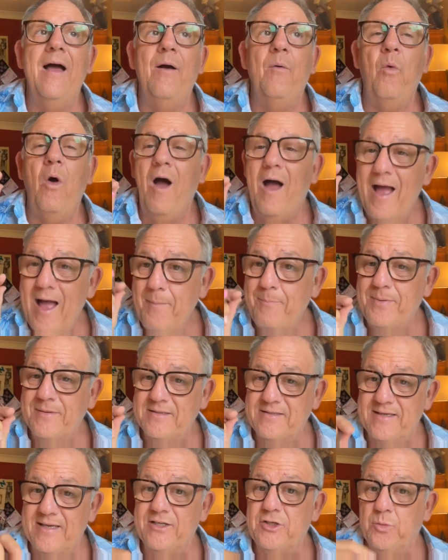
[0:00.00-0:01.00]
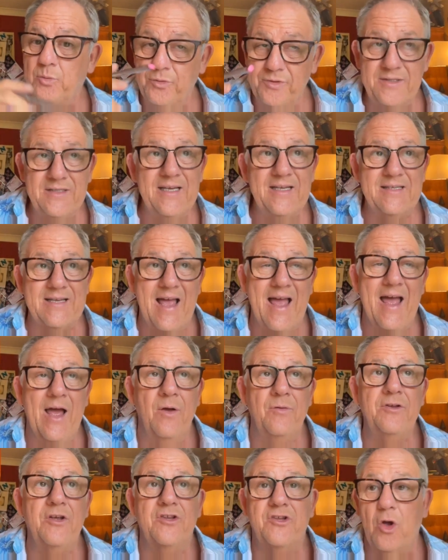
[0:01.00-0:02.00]
what happens is you all sit
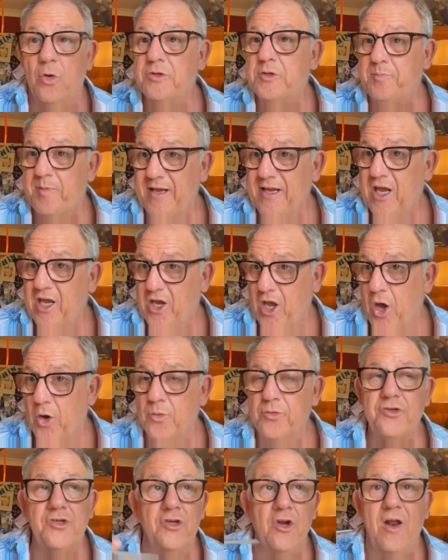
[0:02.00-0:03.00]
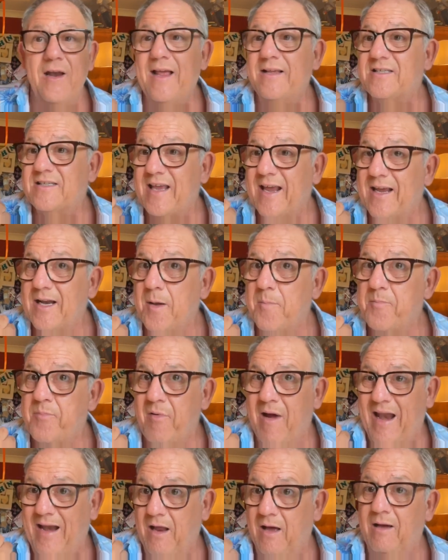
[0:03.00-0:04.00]
down, you're told to bring your coat, you're not allowed to take an
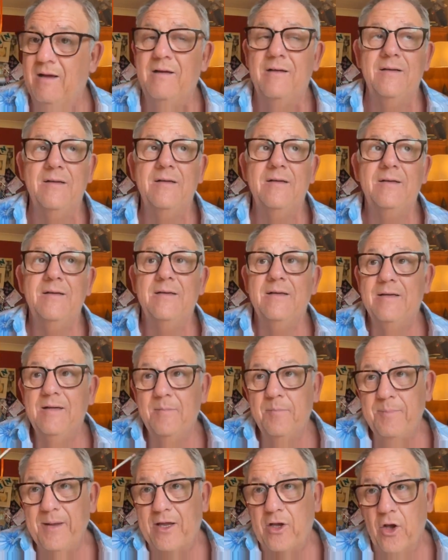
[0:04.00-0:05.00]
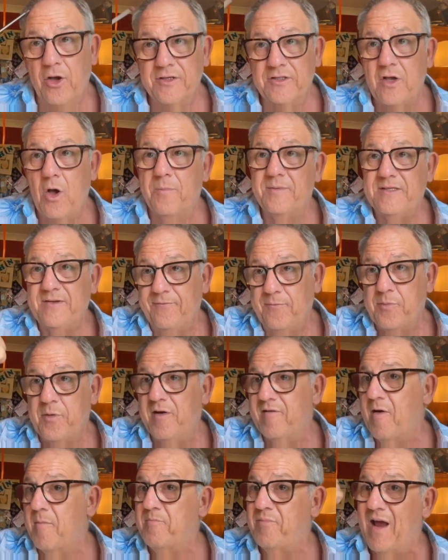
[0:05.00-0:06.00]
umbrella, because obviously if you
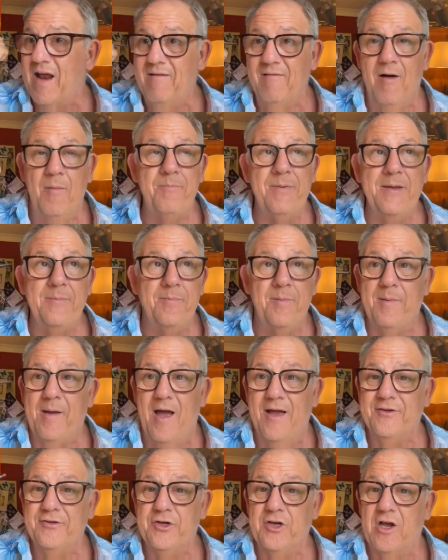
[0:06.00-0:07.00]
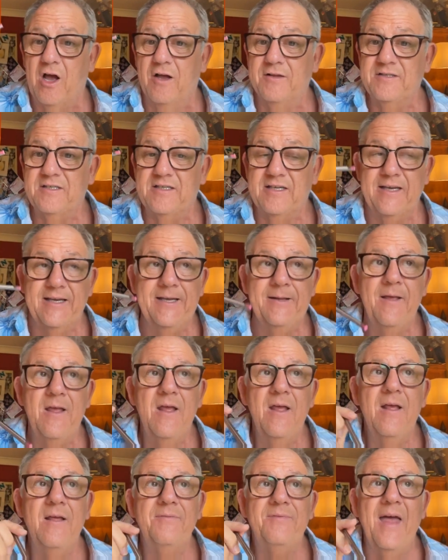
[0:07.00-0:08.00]
put your umbrella up, people behind you can't see.
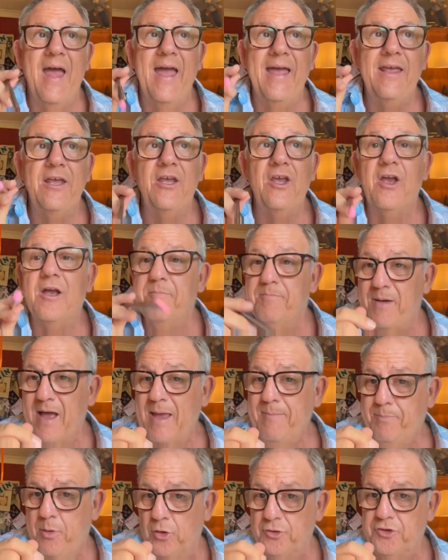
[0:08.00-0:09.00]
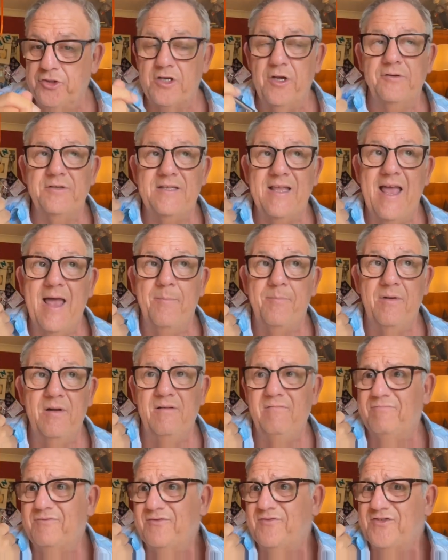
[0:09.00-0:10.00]
You can buy ponchos there,
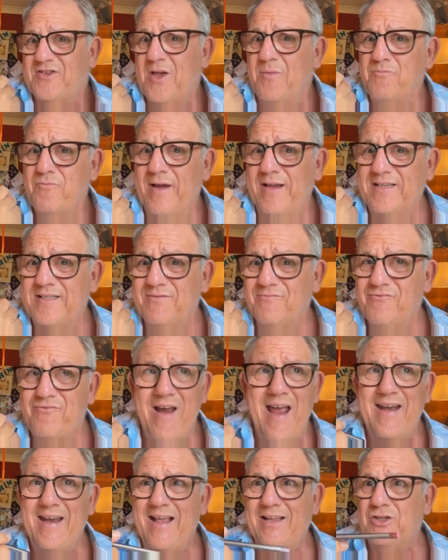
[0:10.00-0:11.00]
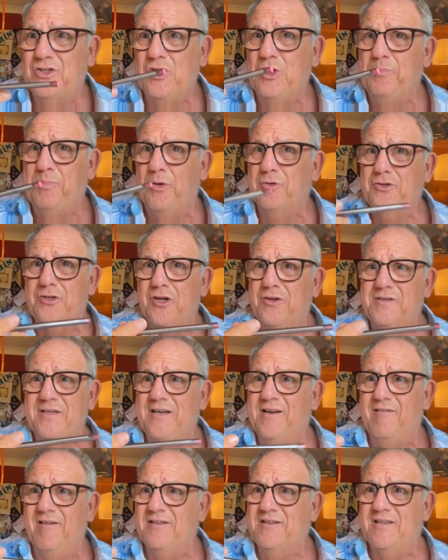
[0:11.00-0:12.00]
but for some reason, Fran had 2 ponchos
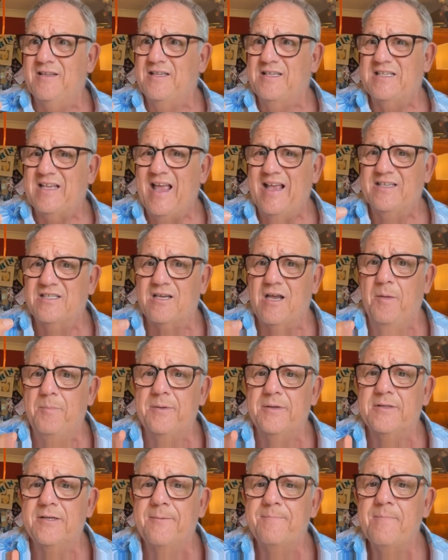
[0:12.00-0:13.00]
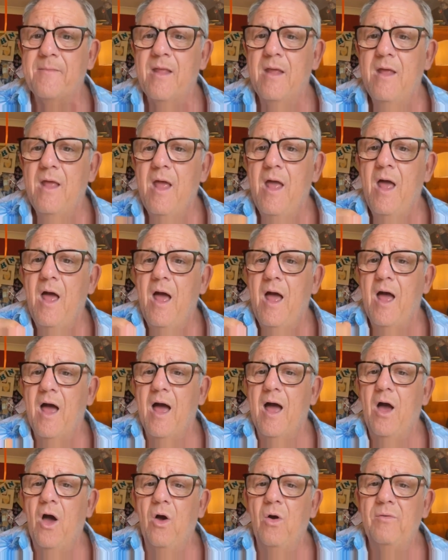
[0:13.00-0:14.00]
in her under the stairs cupboard.
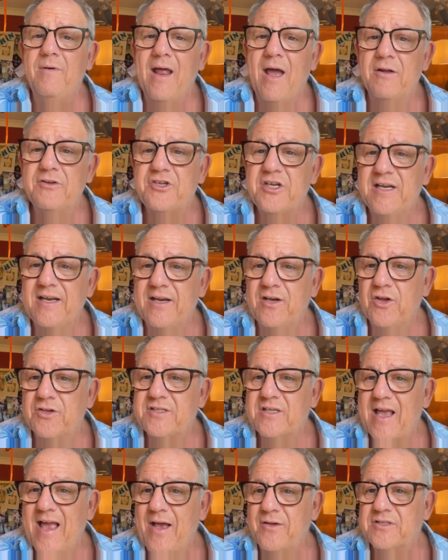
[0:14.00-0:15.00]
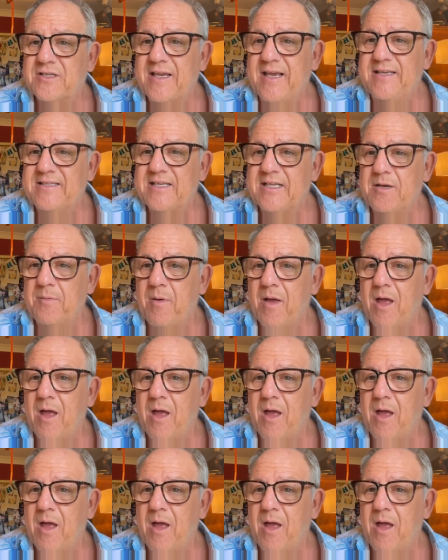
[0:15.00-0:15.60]
Now Gillian lost her house keys